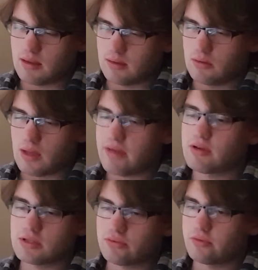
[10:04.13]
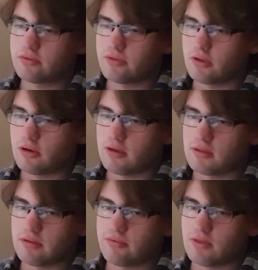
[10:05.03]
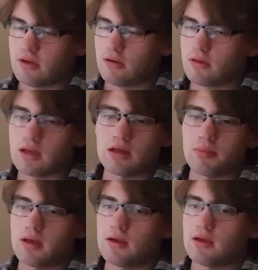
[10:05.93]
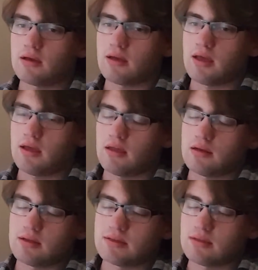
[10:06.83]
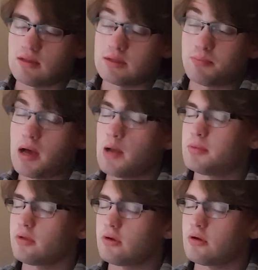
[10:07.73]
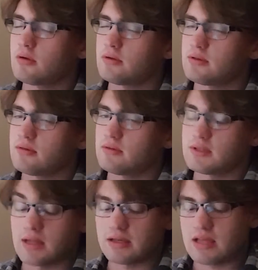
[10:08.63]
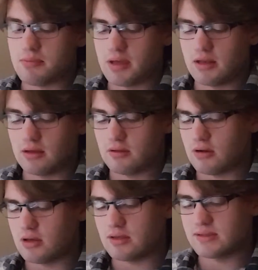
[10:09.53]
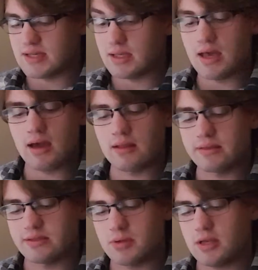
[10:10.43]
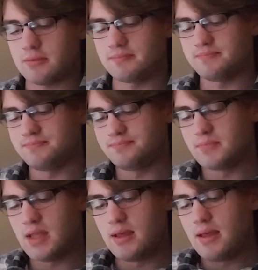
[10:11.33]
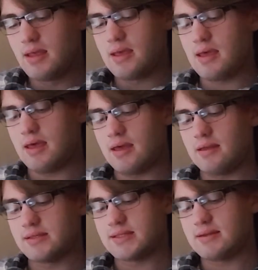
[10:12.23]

you have an extroverted feeler, and if they're looking at a painting and it's popular to like that painting, they're gonna say, "Yeah, I like this painting," and